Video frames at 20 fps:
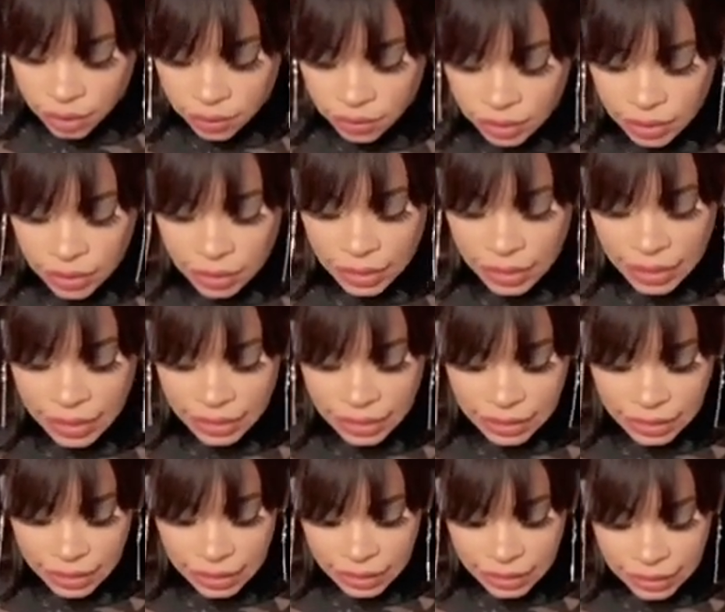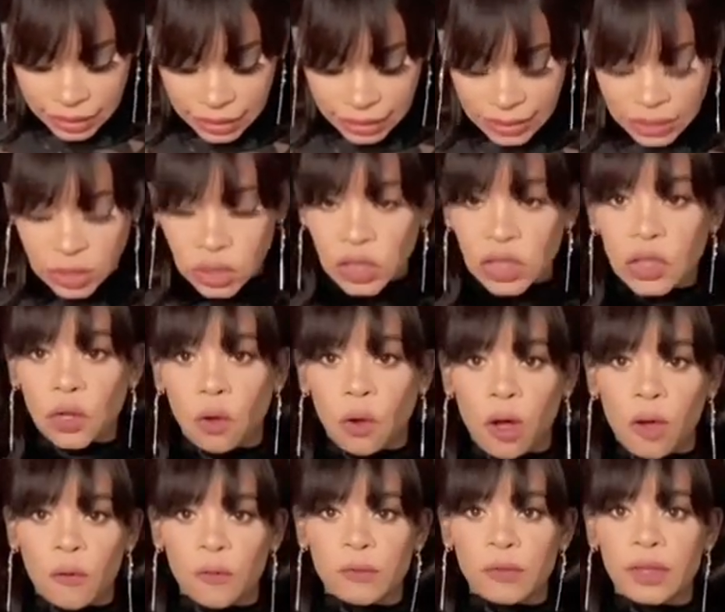The lace is
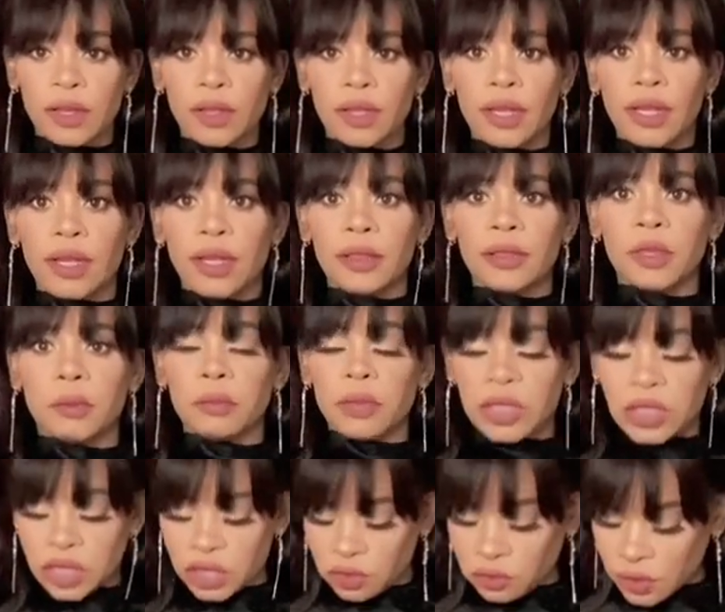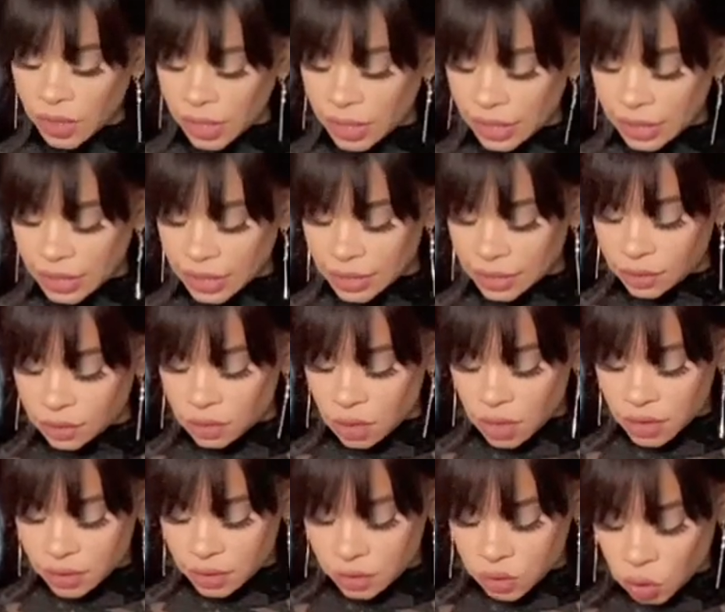soft. The material is
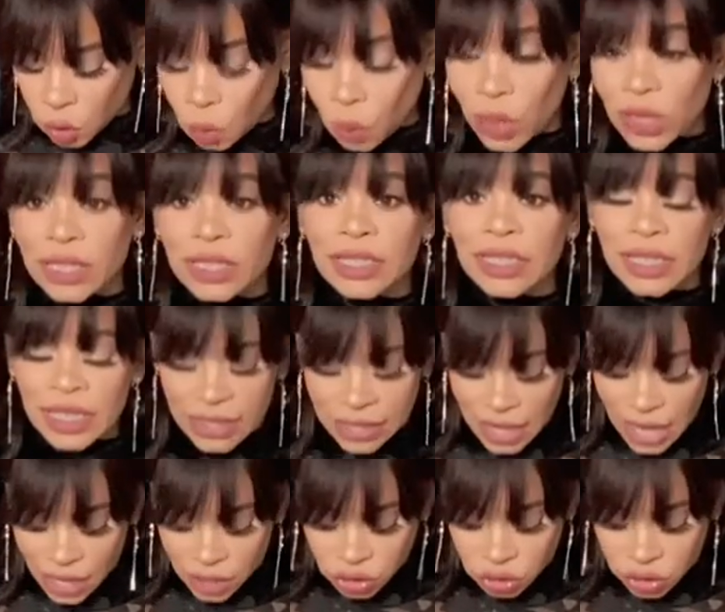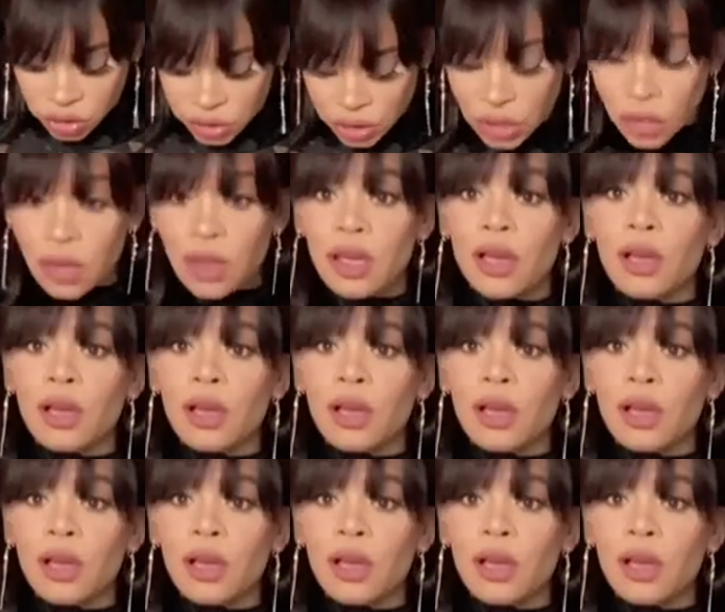not, the quality is actually